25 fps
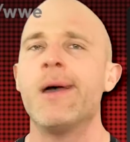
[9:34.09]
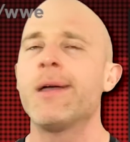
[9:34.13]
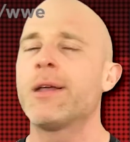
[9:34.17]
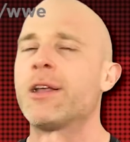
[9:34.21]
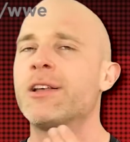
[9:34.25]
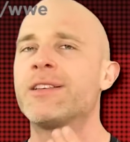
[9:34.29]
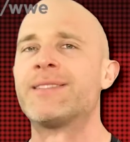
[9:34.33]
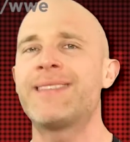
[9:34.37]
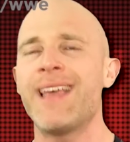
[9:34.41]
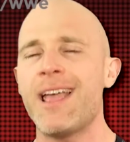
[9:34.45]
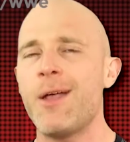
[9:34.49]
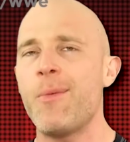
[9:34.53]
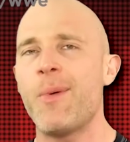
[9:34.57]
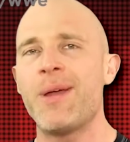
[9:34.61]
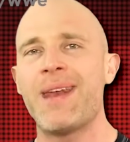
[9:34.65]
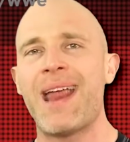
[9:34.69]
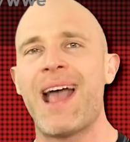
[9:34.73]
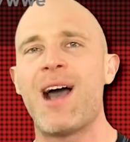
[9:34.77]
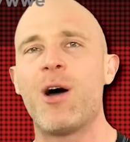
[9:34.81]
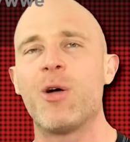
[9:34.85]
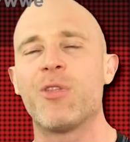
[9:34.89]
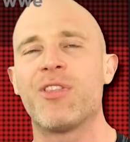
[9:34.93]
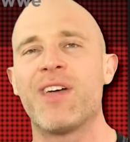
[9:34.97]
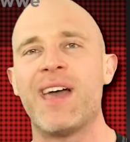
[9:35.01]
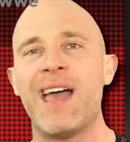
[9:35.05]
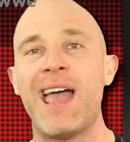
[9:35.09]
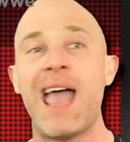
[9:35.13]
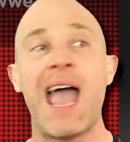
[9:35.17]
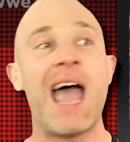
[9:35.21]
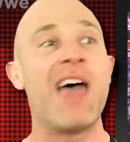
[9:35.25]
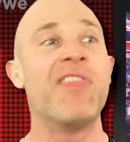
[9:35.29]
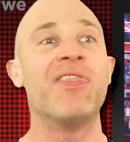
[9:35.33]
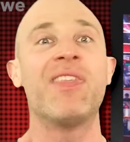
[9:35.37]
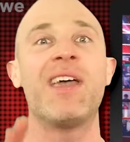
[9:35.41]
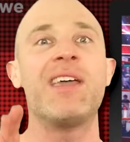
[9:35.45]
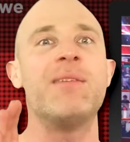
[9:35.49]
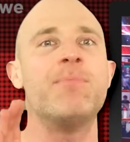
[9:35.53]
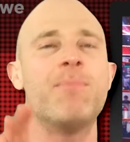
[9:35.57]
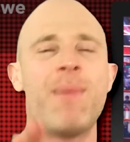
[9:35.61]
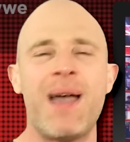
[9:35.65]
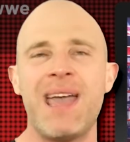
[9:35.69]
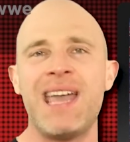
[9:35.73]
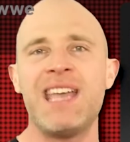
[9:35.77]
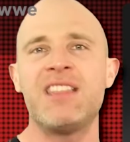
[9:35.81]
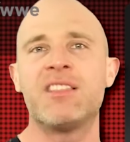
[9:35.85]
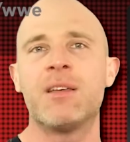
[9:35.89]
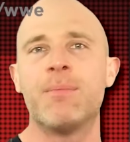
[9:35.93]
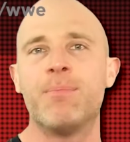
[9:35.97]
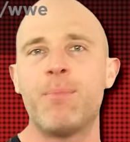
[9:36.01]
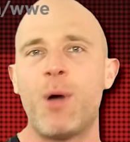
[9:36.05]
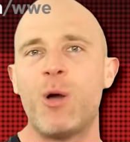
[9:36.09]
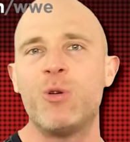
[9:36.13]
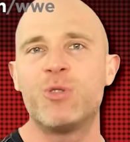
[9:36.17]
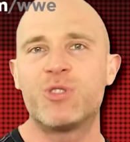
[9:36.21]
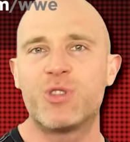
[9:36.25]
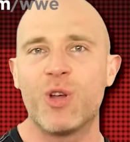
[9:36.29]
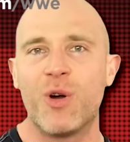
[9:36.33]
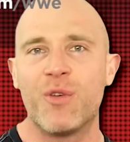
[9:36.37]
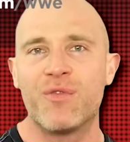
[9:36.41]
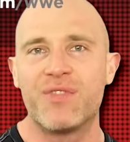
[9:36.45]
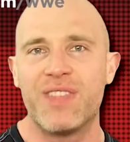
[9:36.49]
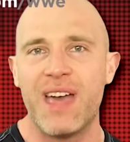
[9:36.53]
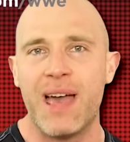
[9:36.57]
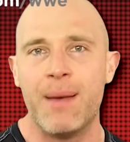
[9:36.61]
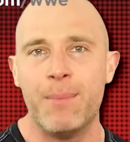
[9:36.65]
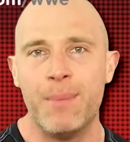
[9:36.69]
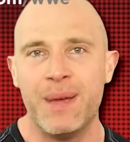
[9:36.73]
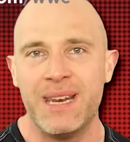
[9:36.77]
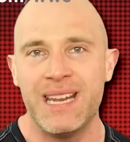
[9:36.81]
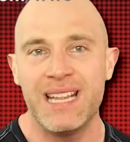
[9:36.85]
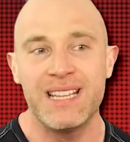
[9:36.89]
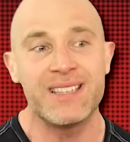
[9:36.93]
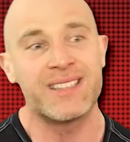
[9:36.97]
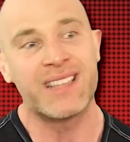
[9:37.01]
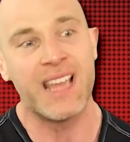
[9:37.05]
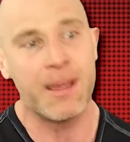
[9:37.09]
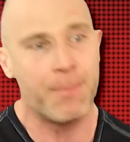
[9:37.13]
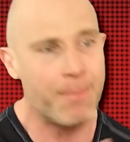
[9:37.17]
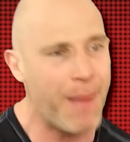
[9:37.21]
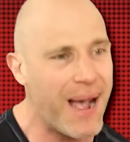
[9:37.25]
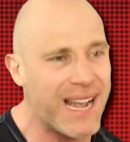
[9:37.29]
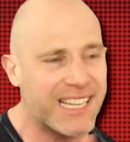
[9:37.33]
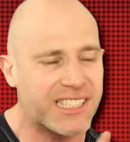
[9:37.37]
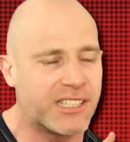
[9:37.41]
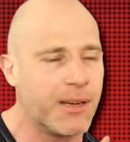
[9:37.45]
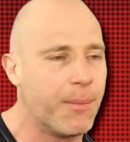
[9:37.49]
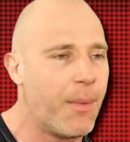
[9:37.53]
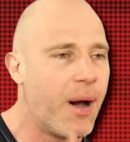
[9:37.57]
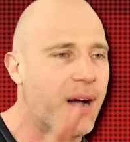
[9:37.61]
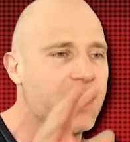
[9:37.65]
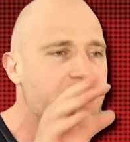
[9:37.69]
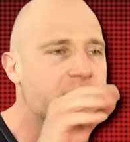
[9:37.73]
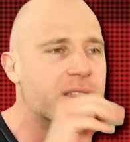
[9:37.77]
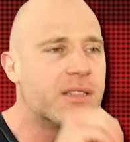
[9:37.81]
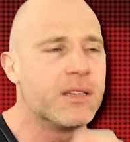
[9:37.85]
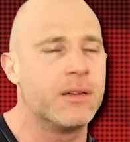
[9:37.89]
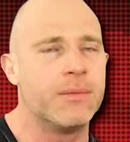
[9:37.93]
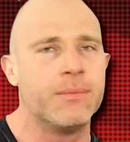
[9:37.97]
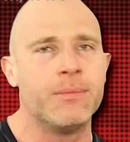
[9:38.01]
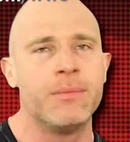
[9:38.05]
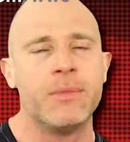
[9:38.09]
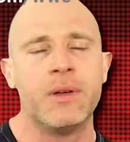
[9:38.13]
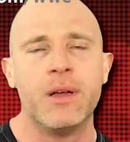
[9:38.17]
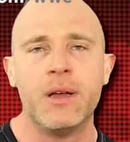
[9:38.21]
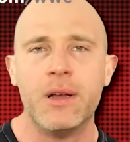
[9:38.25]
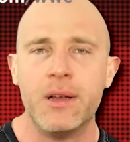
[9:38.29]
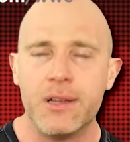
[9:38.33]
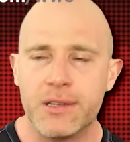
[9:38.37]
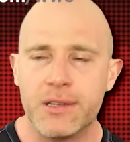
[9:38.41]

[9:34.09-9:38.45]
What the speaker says: Because they went out there and they made the most of their minutes. They maximized them.